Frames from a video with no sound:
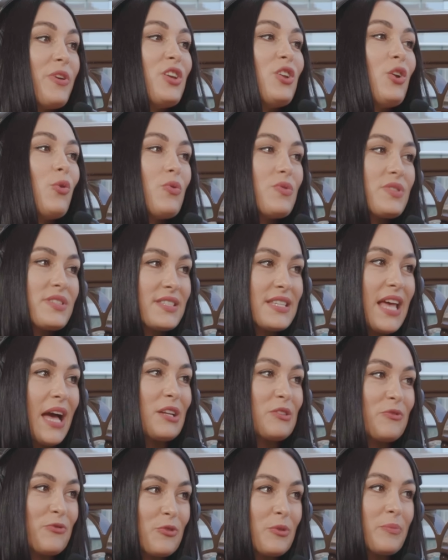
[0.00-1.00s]
but you know what was
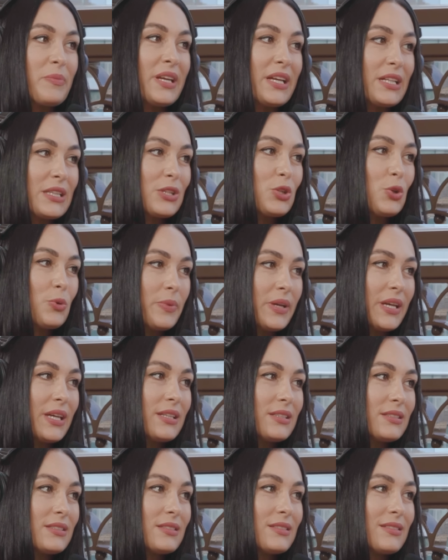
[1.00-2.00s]
sad for me a little
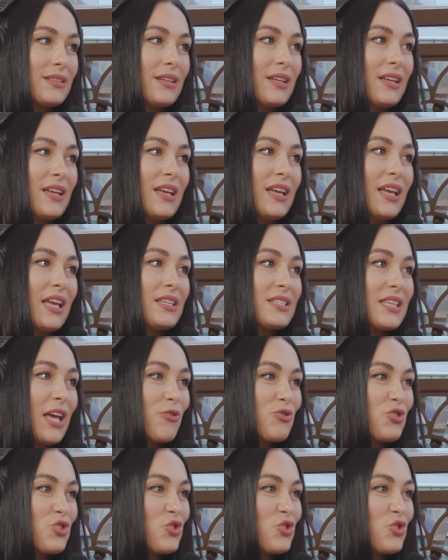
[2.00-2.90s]
bit? Is how